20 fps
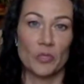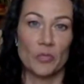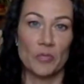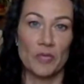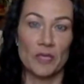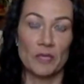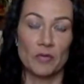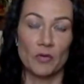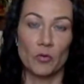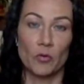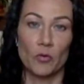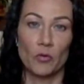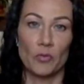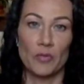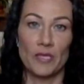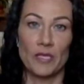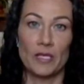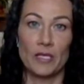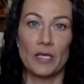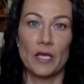So people will
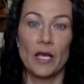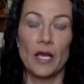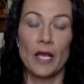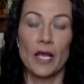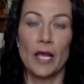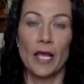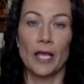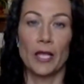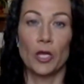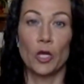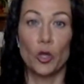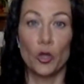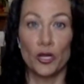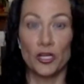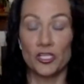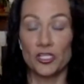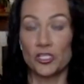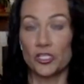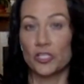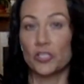be
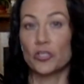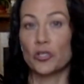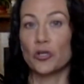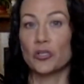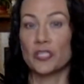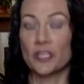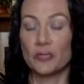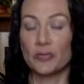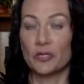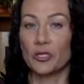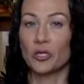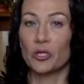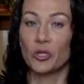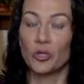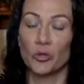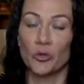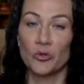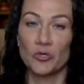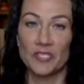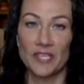encouraged to search out the
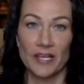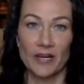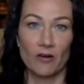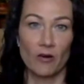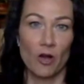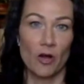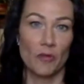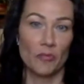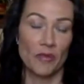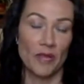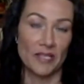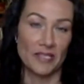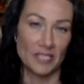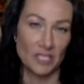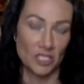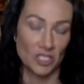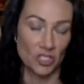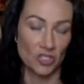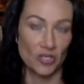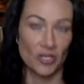clues that are on
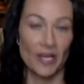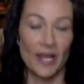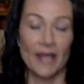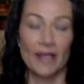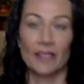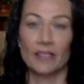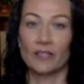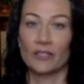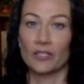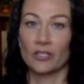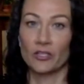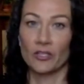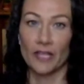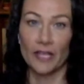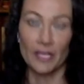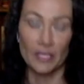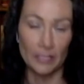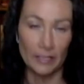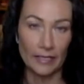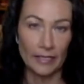Preston Street and in Little
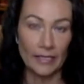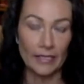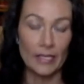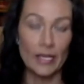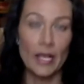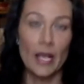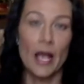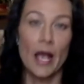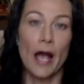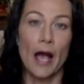Italy.